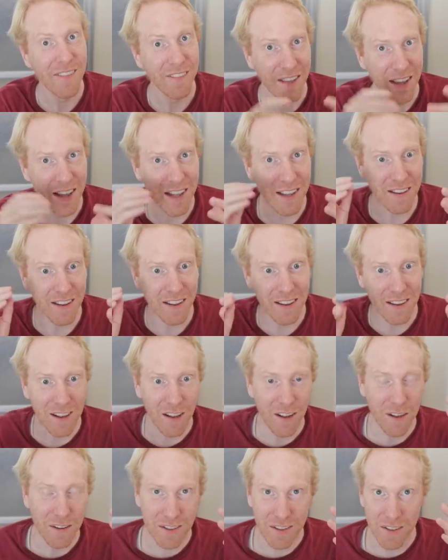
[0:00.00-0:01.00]
then
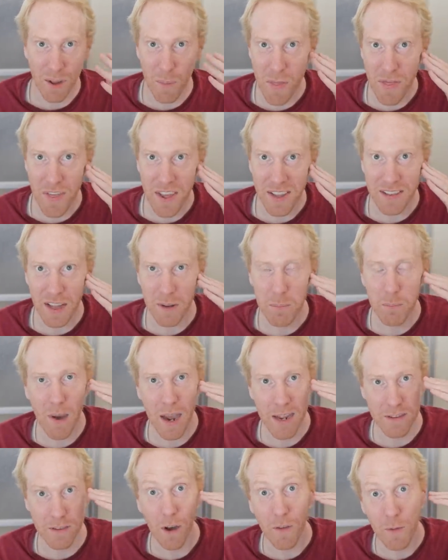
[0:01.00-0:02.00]
something that
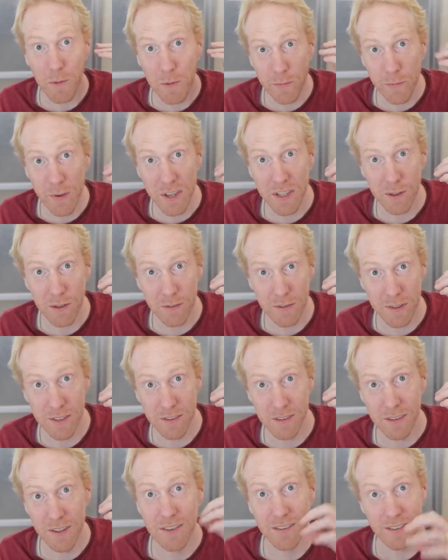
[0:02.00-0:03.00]
might on the face of
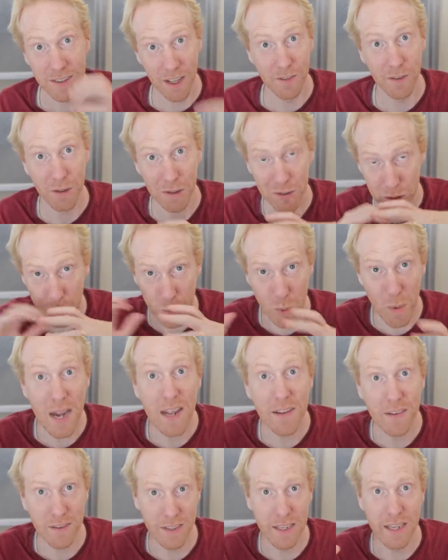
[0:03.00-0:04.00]
it sound
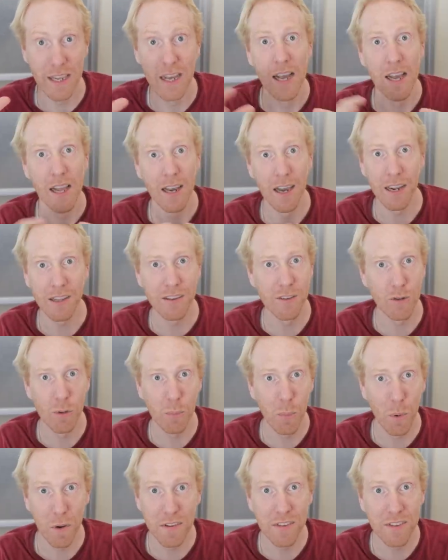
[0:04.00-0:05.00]
crazy, like
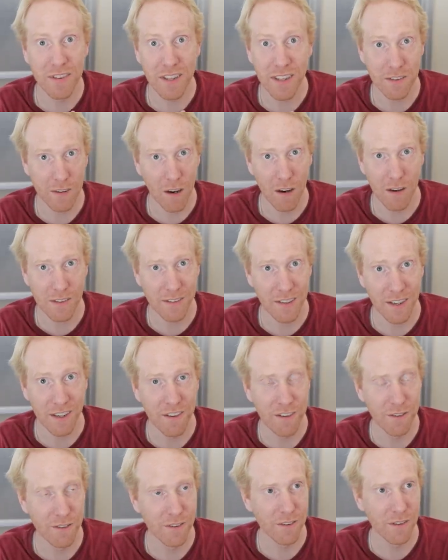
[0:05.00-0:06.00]
0.6 arc
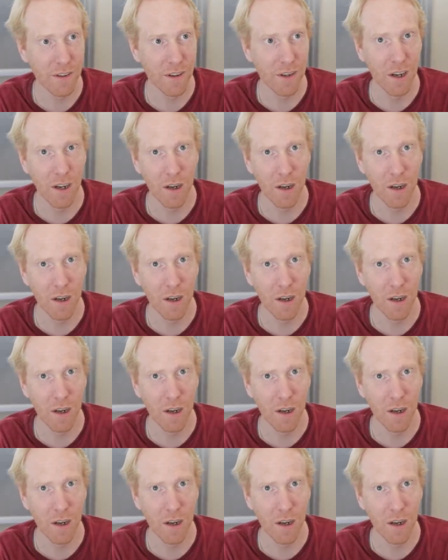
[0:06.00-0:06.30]
seconds